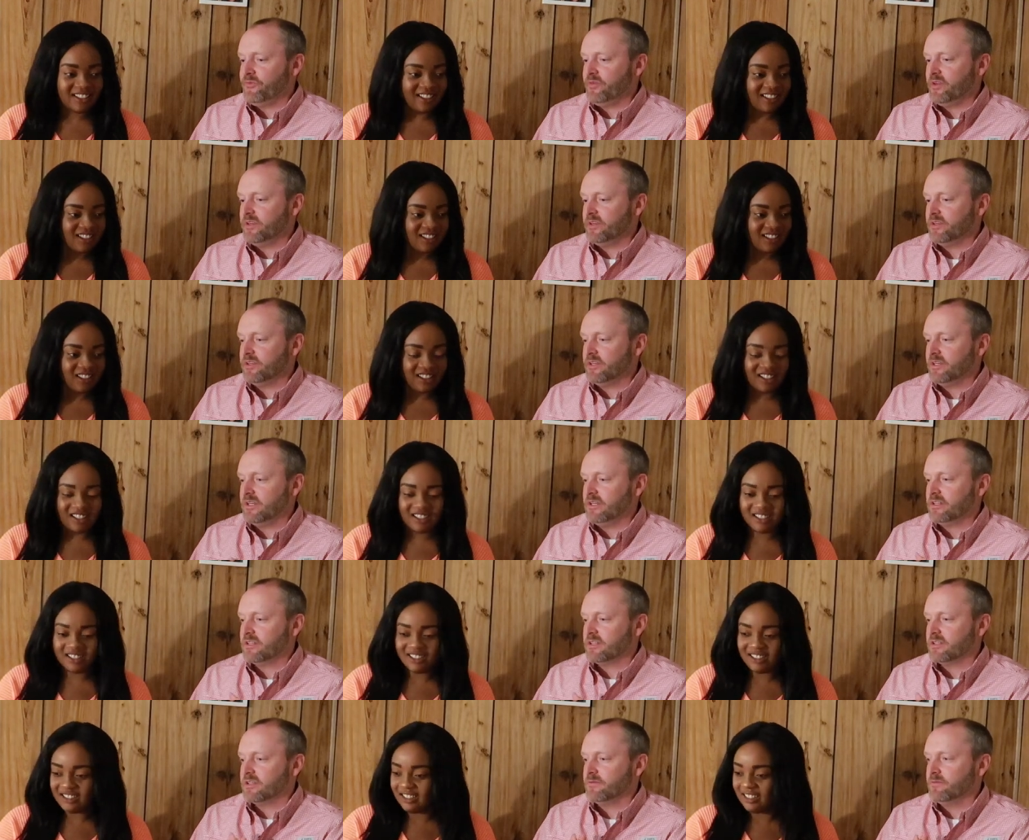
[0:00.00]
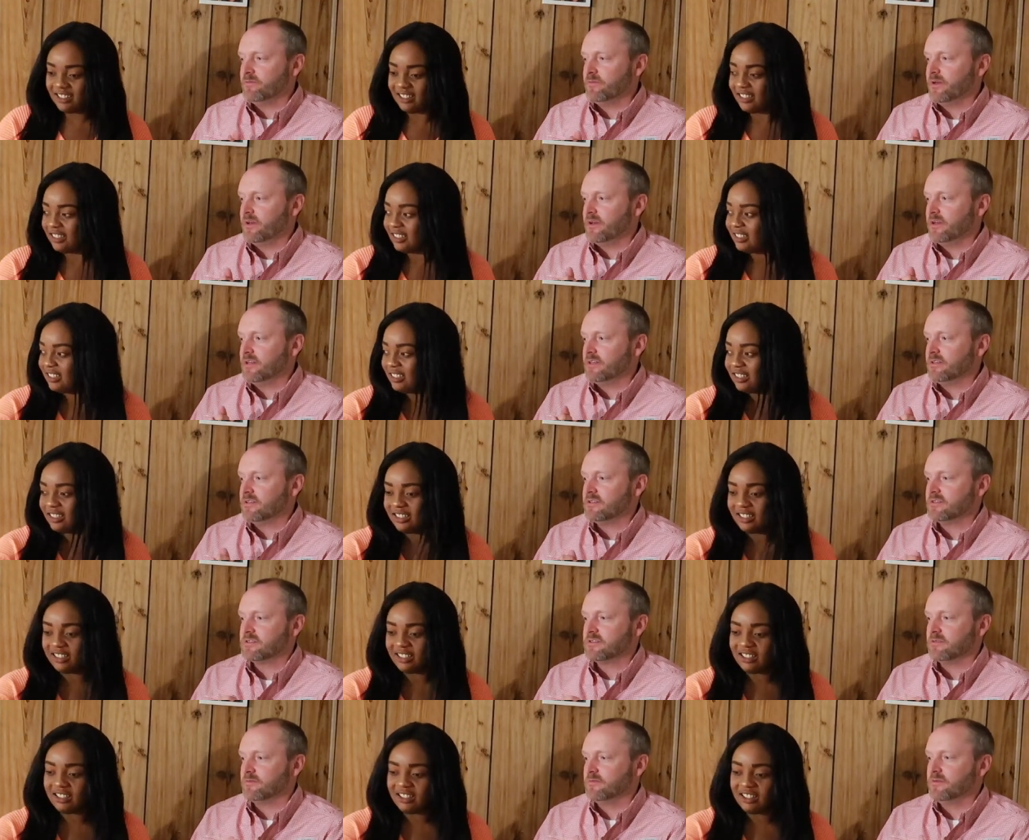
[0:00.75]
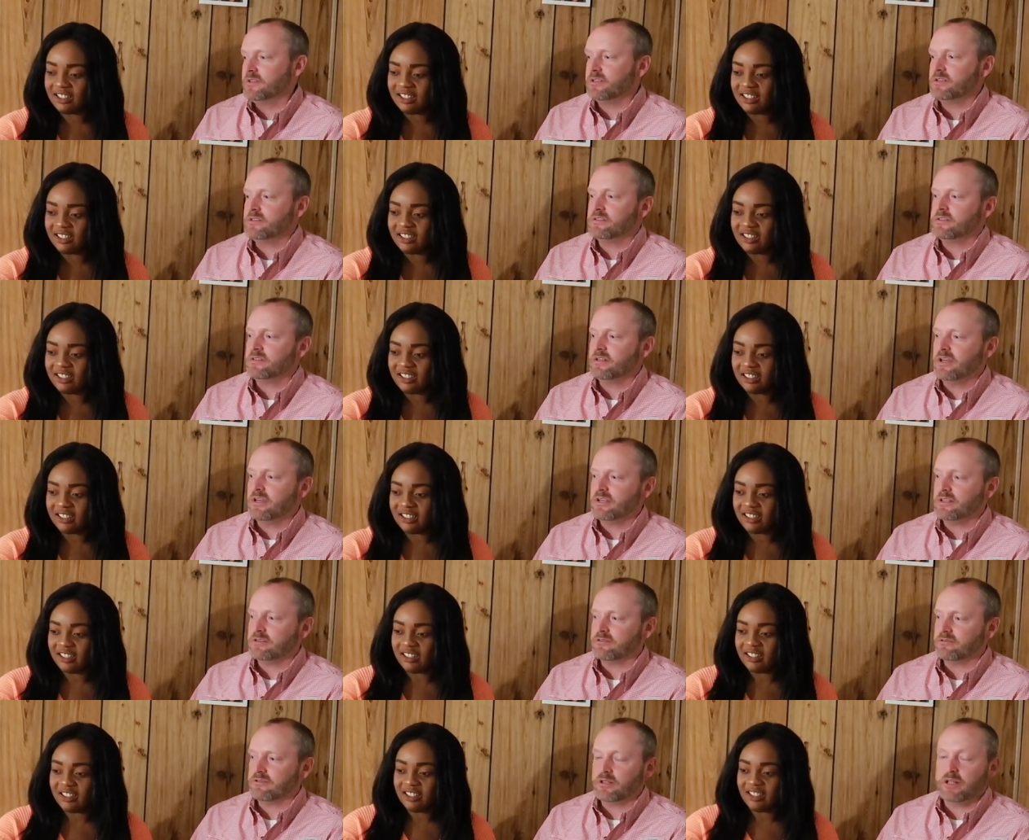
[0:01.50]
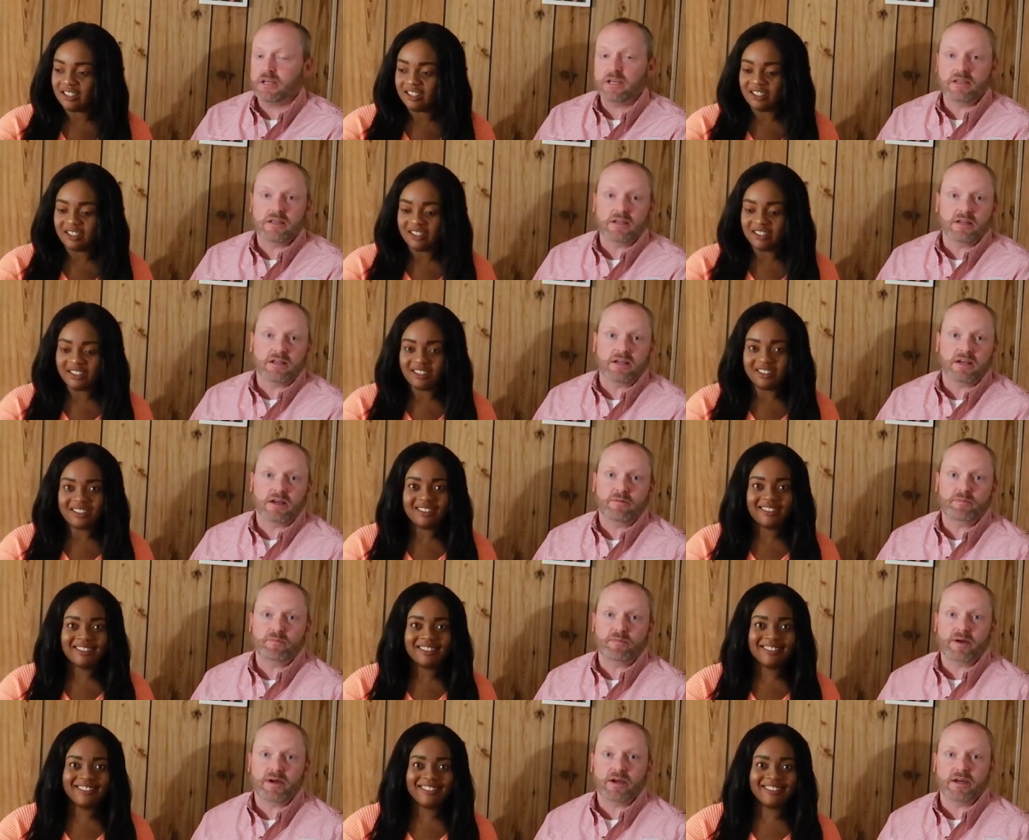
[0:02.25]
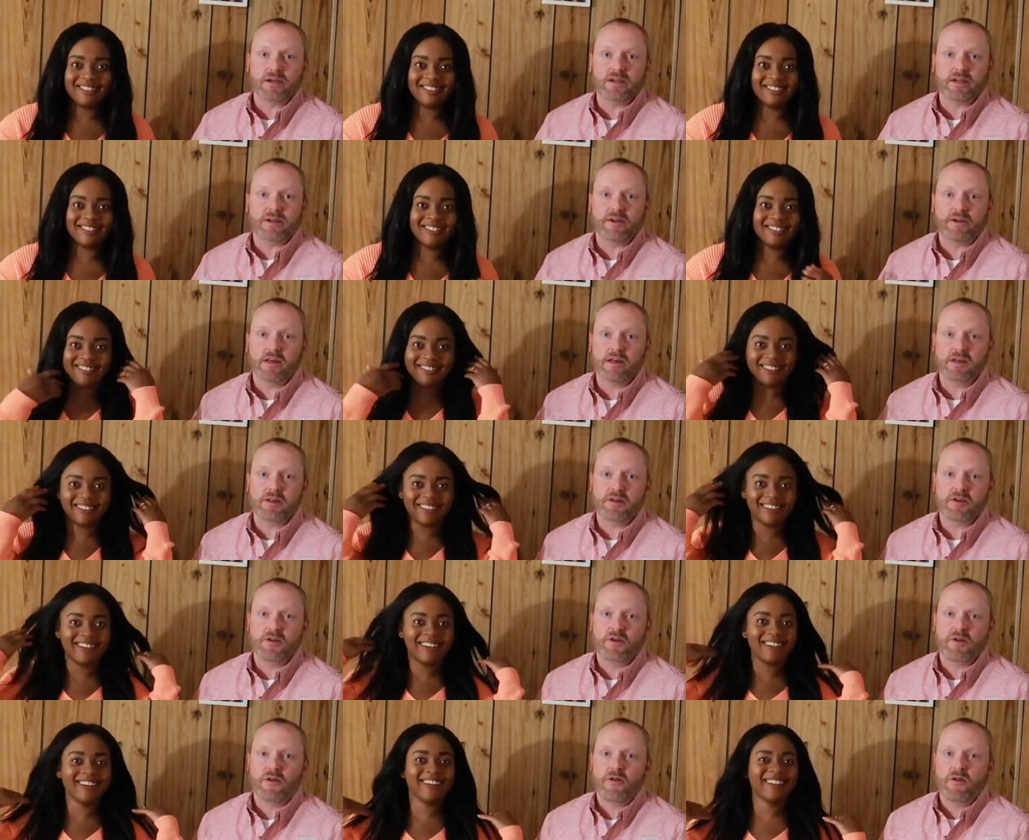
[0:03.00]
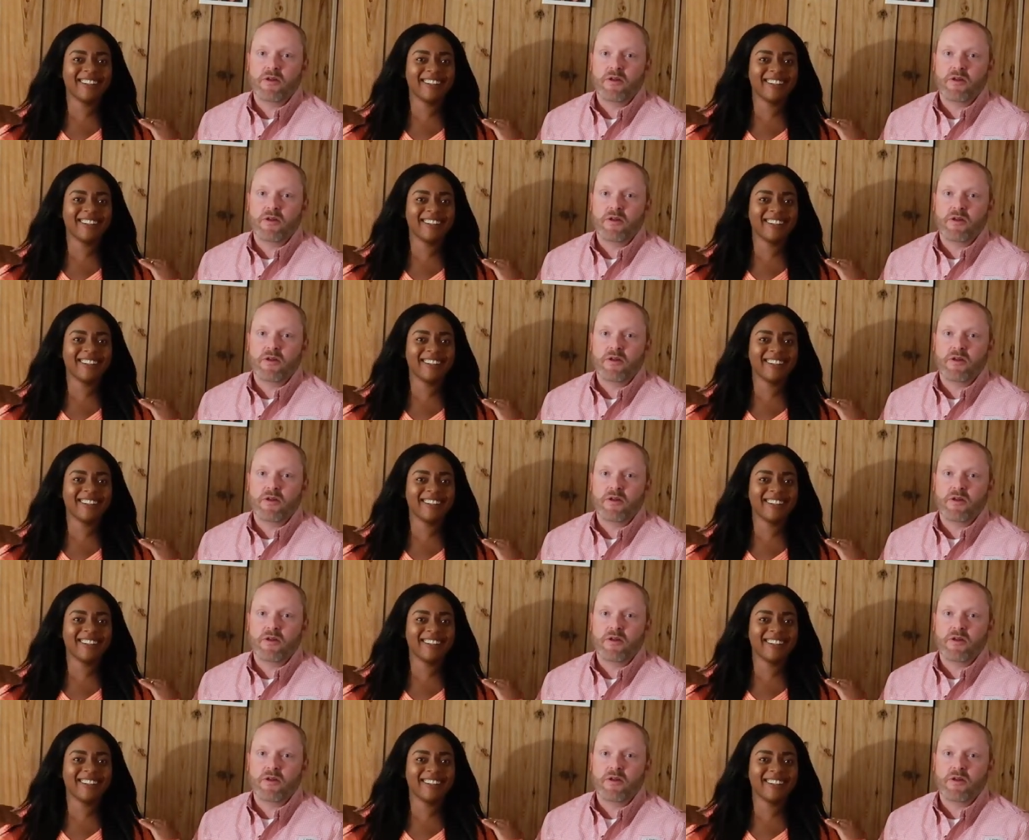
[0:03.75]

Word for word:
Speaker 1: yeah. and get some uh, some of the steaks we like at Outback, okay?